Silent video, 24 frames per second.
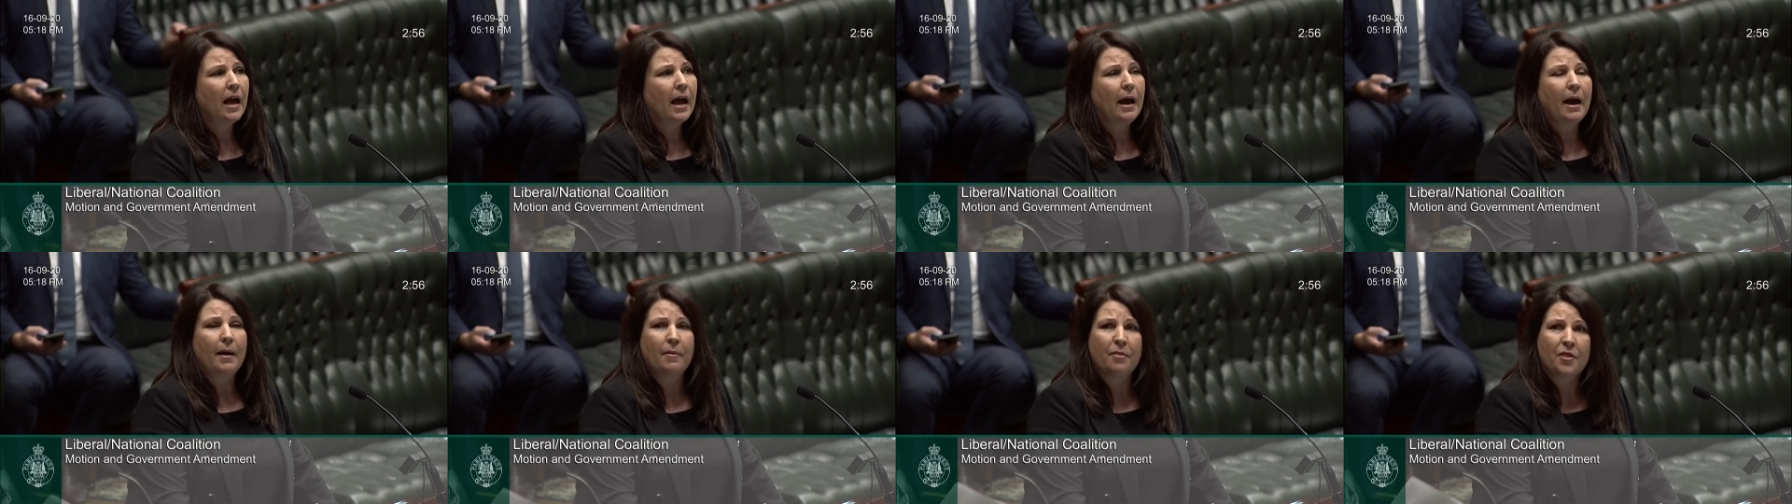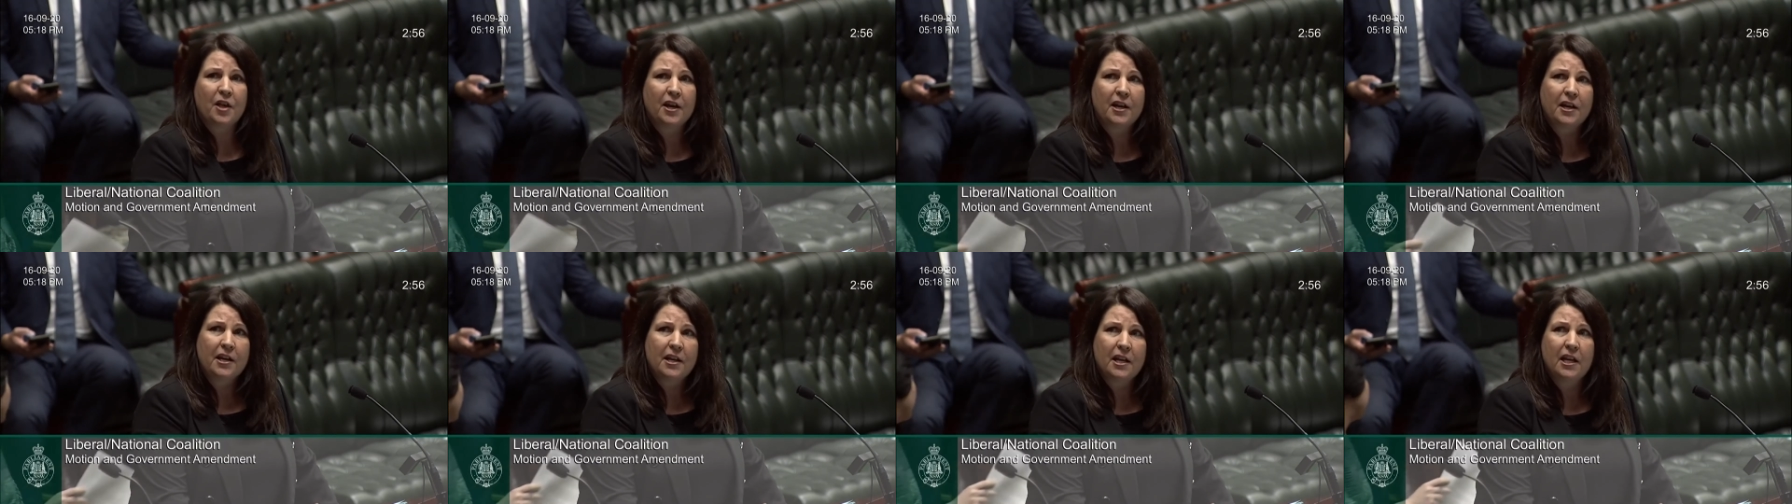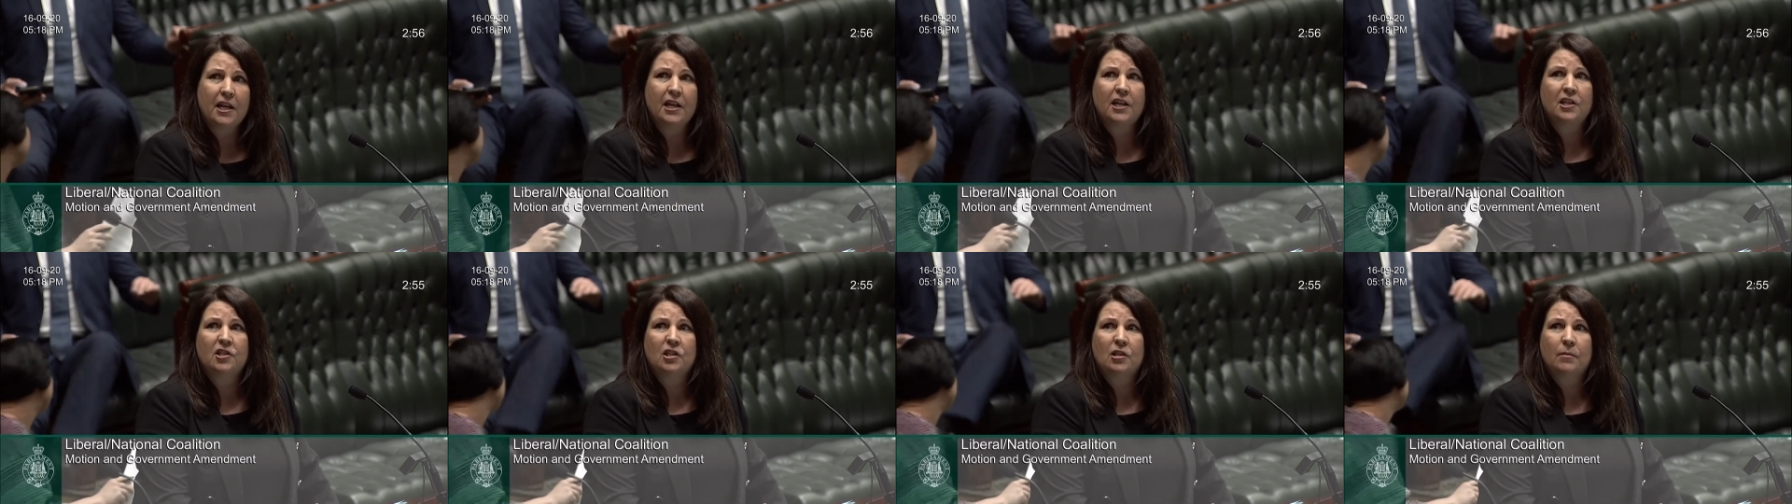uh, that it
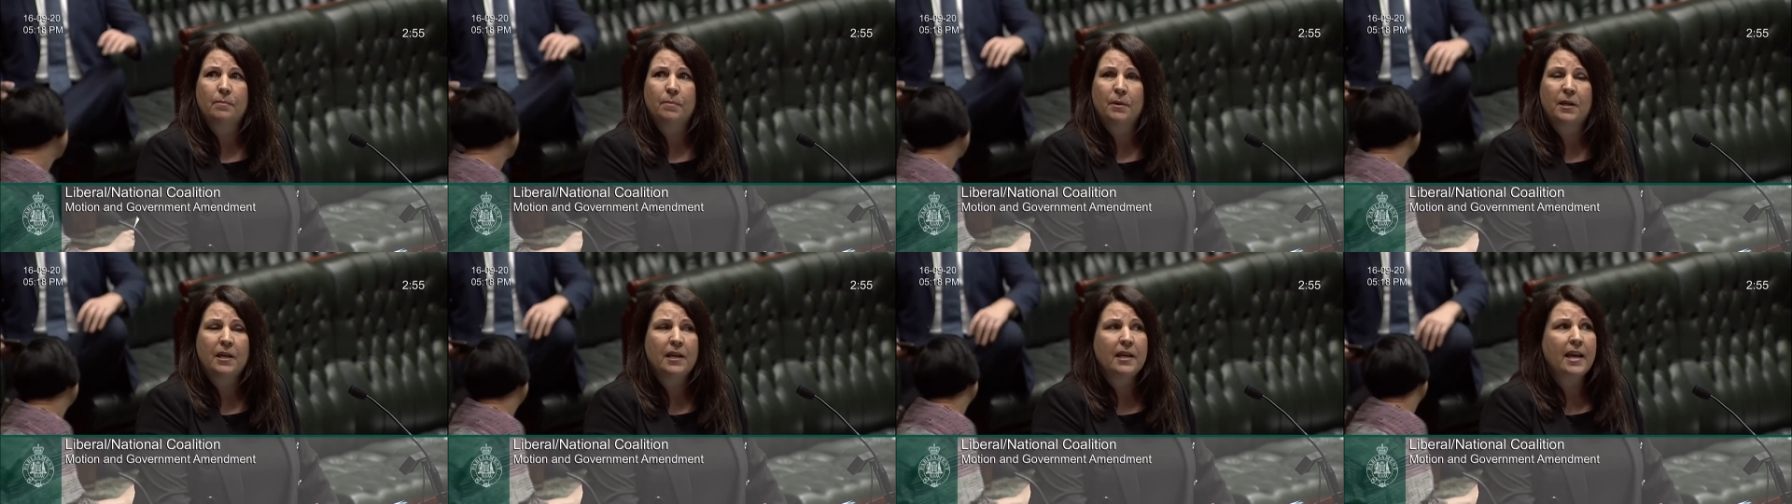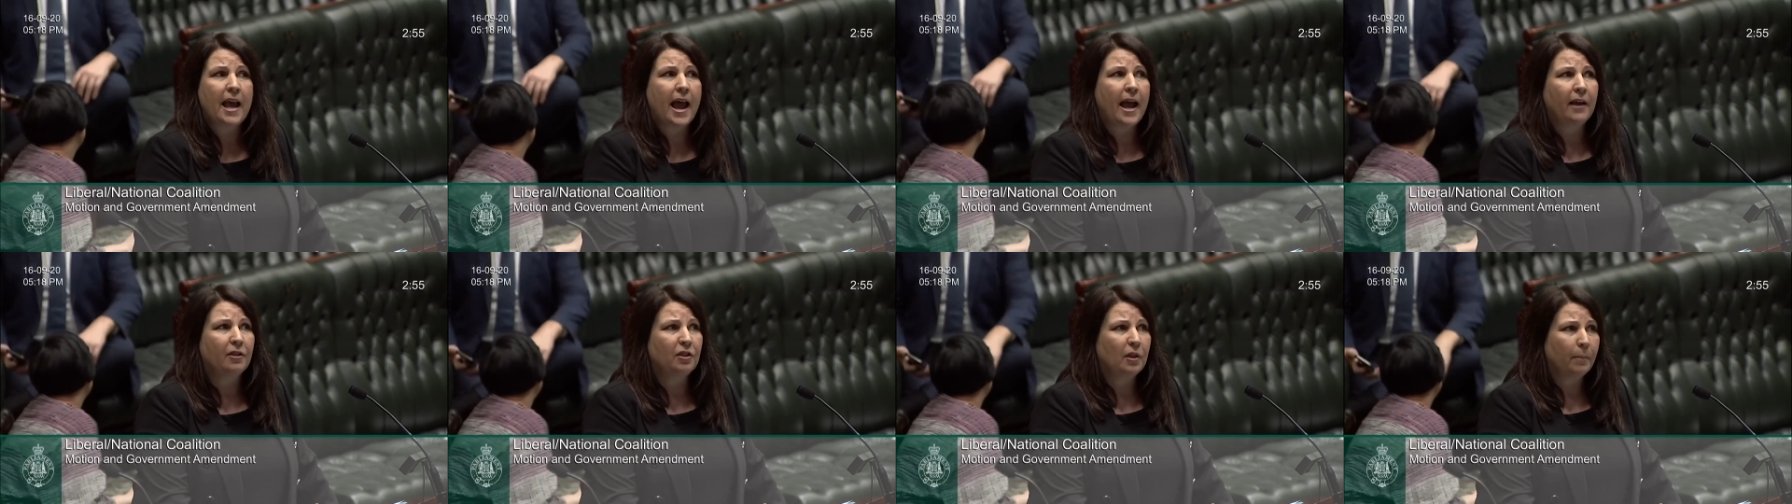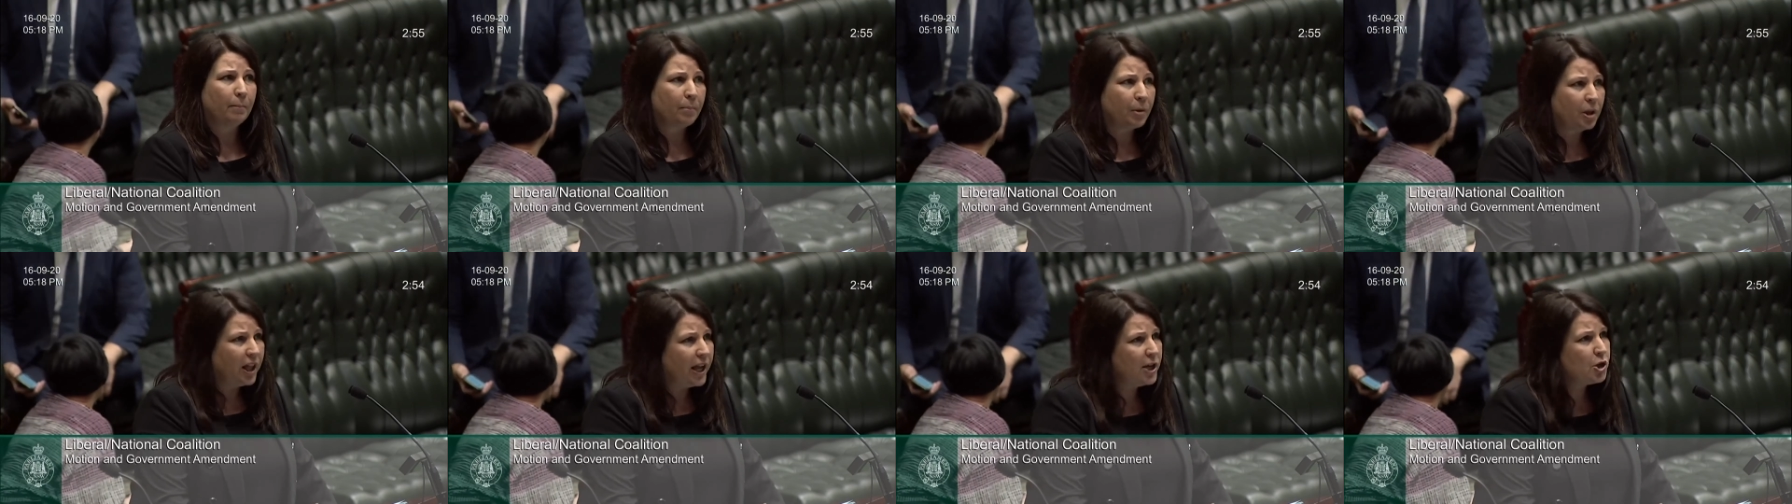needed to be at the
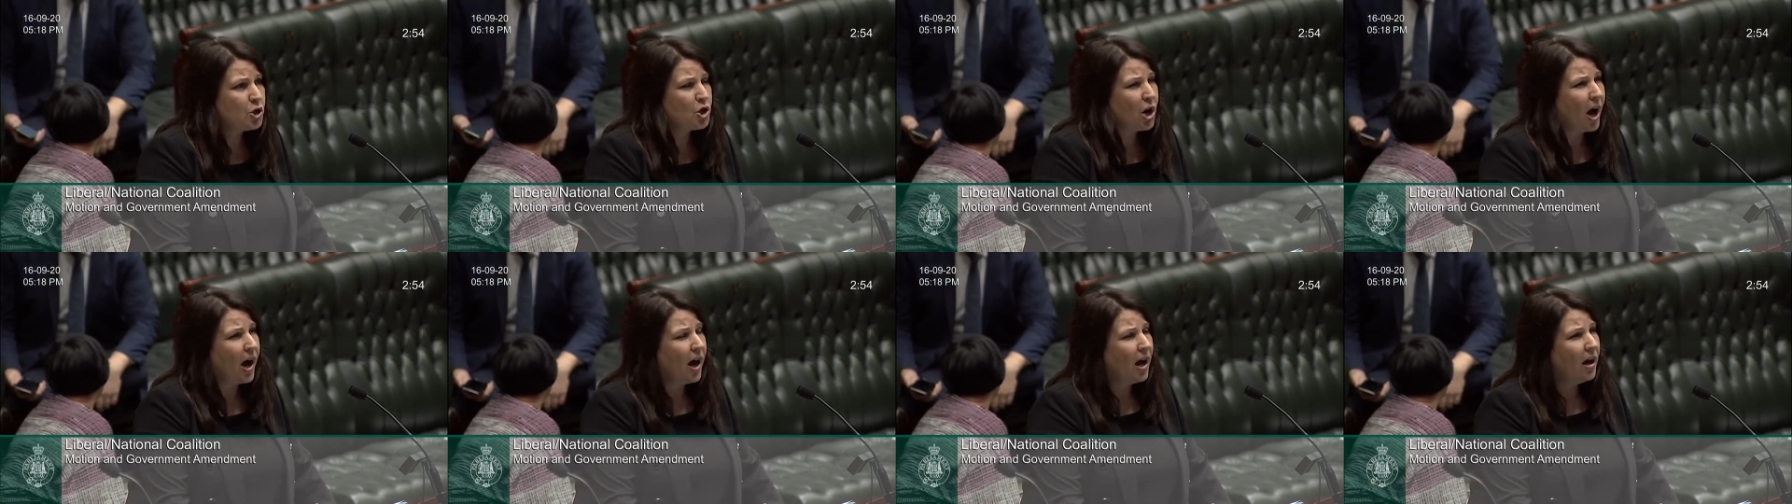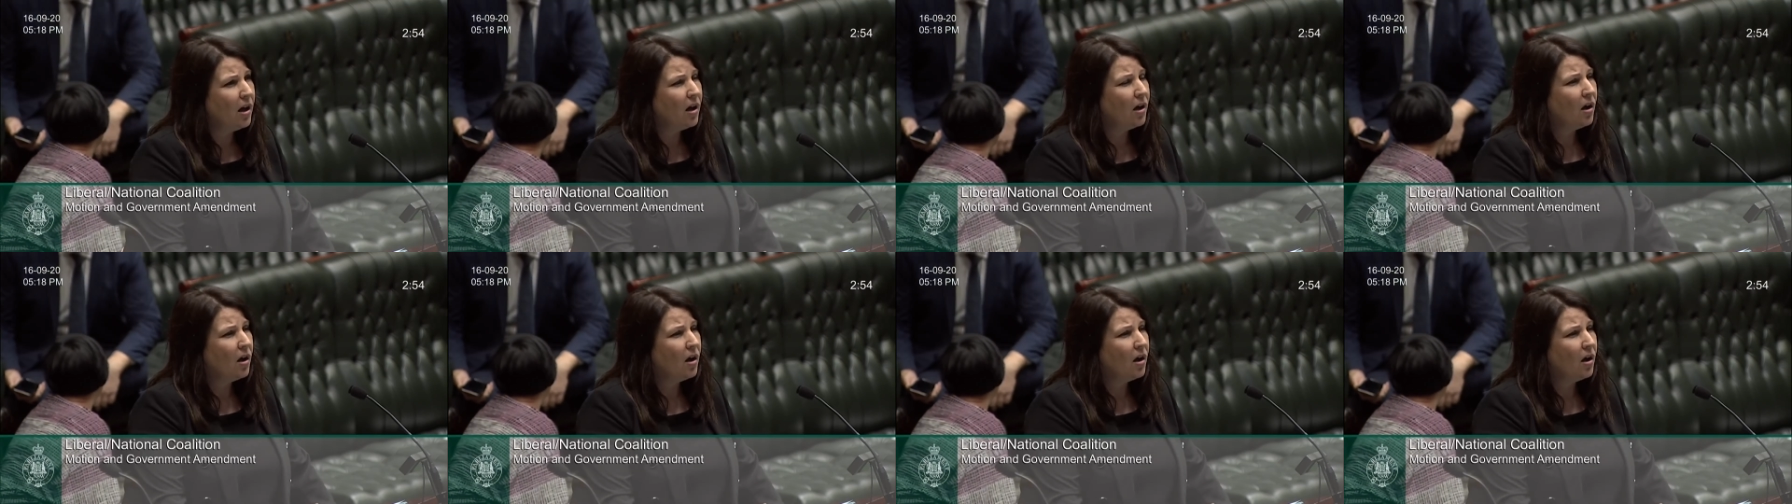pleasure